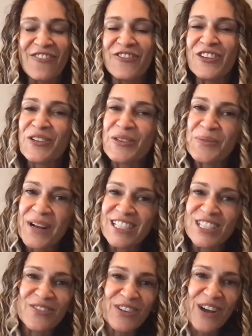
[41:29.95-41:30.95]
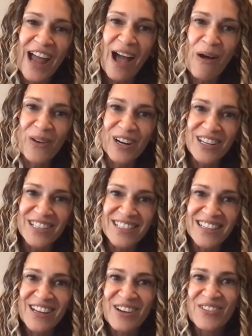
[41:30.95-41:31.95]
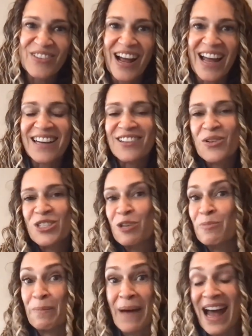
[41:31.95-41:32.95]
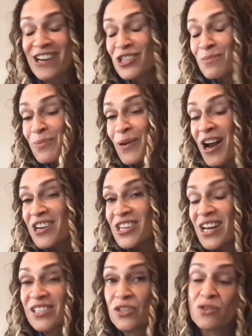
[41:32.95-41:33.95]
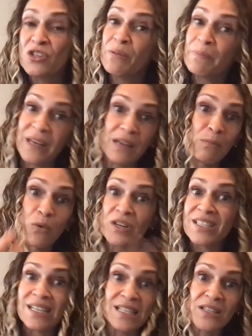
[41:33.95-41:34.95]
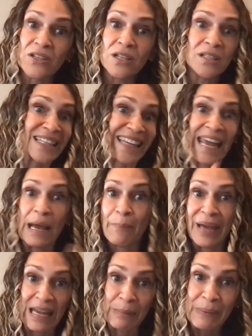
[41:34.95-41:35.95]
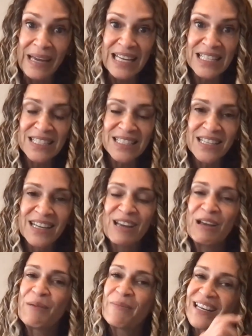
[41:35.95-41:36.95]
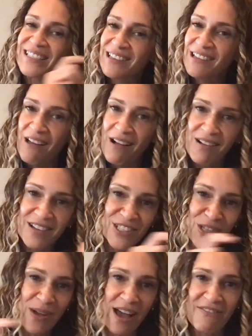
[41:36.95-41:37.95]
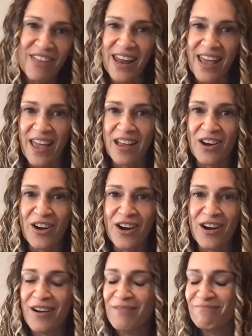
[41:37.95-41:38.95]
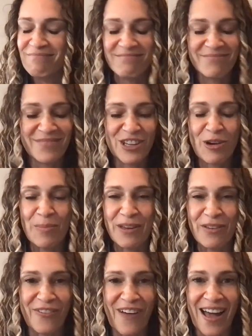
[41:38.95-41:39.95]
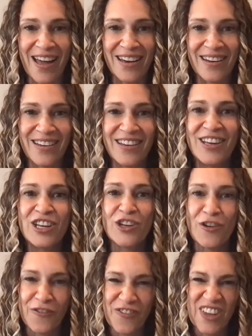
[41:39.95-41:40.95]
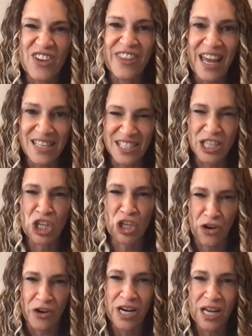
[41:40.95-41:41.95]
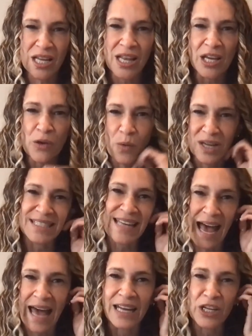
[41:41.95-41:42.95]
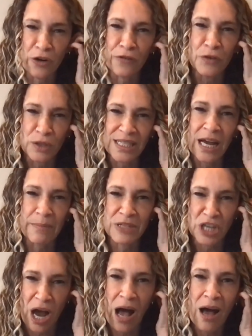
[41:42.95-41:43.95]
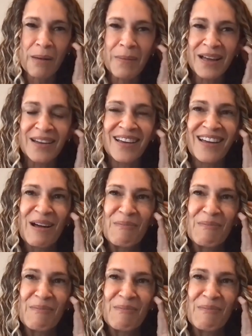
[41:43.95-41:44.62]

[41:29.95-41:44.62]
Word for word: that fill the rest of your hours, right? And those could be passion projects, those could be more seasonal and campaign based. But as long as you have that anchor, you'll be fine. You'll feel that security that you once had at your full time job,